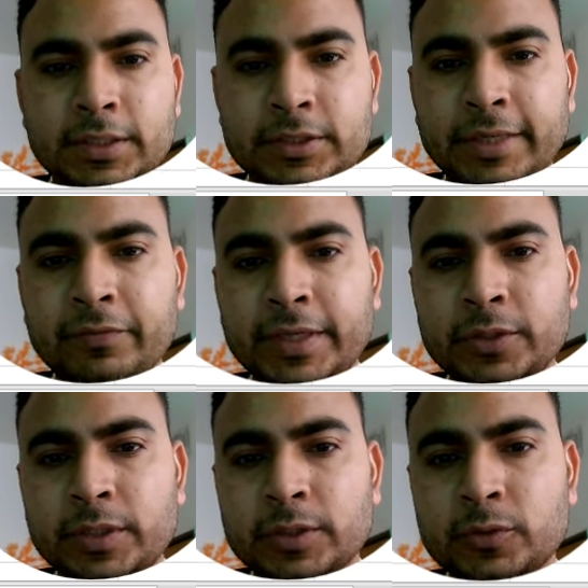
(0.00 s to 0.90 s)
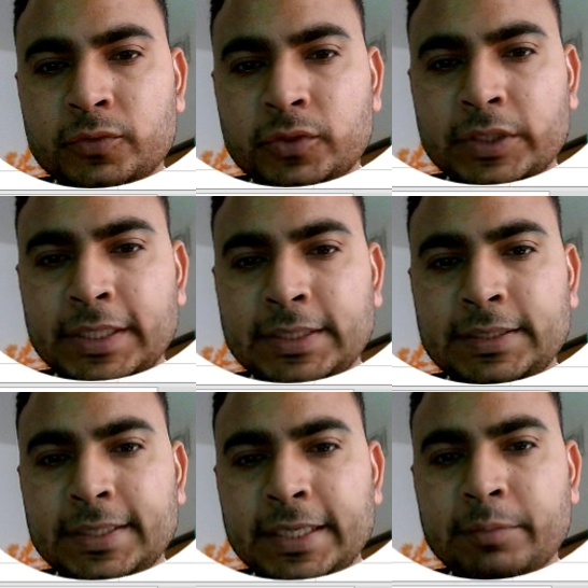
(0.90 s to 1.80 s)
There is same way you can do for
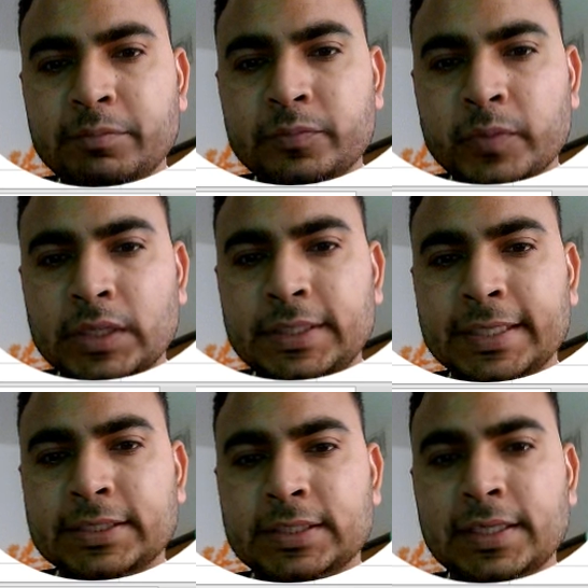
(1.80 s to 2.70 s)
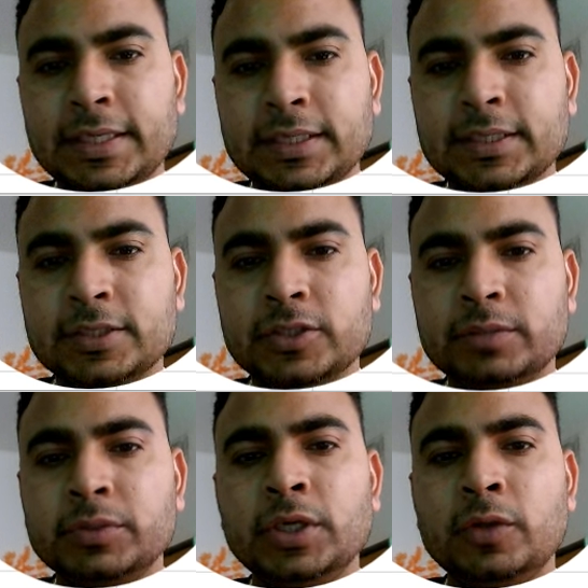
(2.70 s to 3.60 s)
date, time, text length,
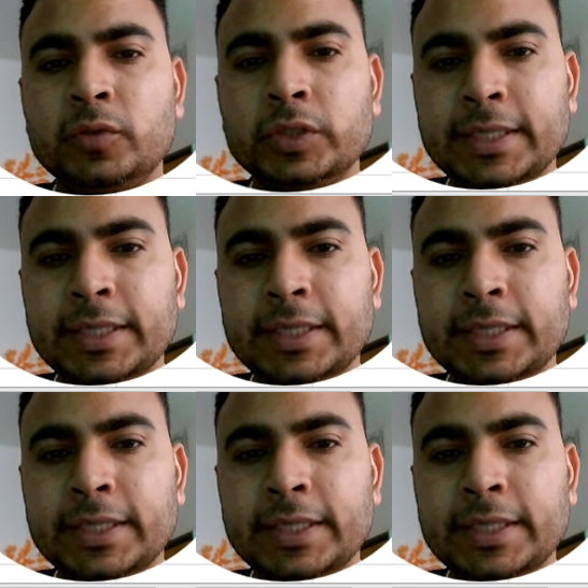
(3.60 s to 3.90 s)
custom.